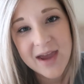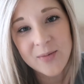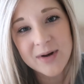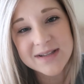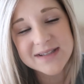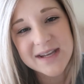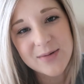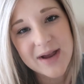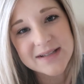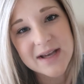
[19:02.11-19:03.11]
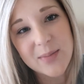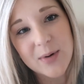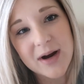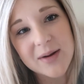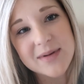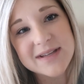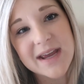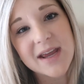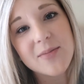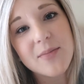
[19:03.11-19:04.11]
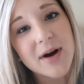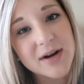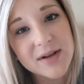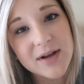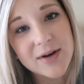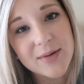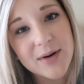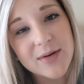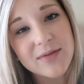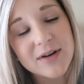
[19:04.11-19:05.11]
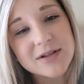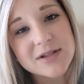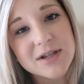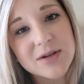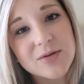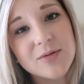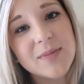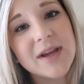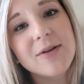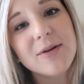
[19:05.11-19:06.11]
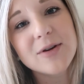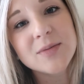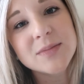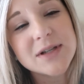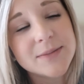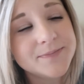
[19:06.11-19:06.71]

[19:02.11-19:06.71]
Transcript: and once he wakes up, we're gonna be taking Marlo over to be groomed.